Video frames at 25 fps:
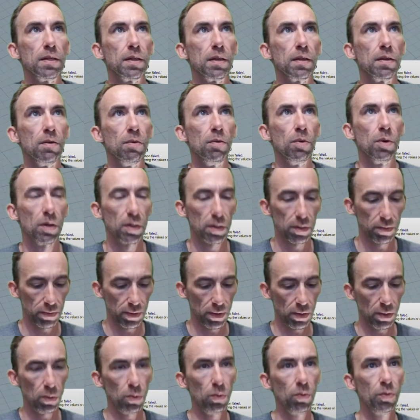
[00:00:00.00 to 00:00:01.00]
Is it gonna
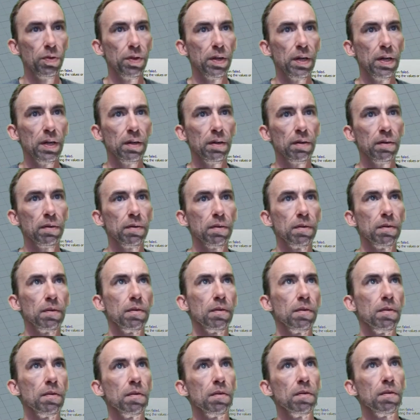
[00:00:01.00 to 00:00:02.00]
work for the whole thing?
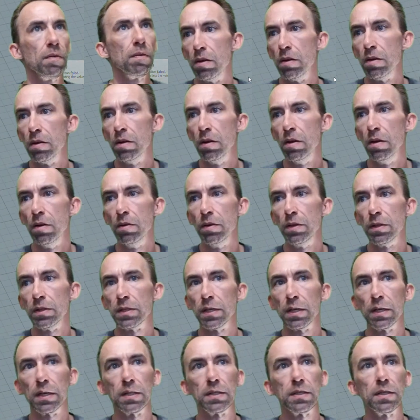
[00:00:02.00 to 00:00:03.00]
No, it
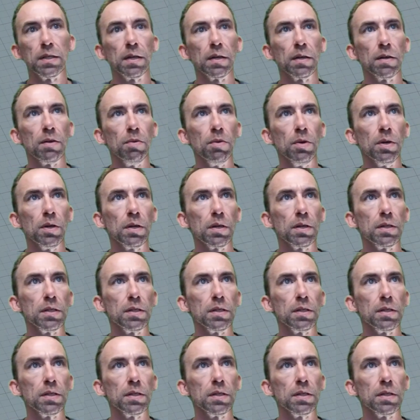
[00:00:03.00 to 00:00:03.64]
looks like it's not gonna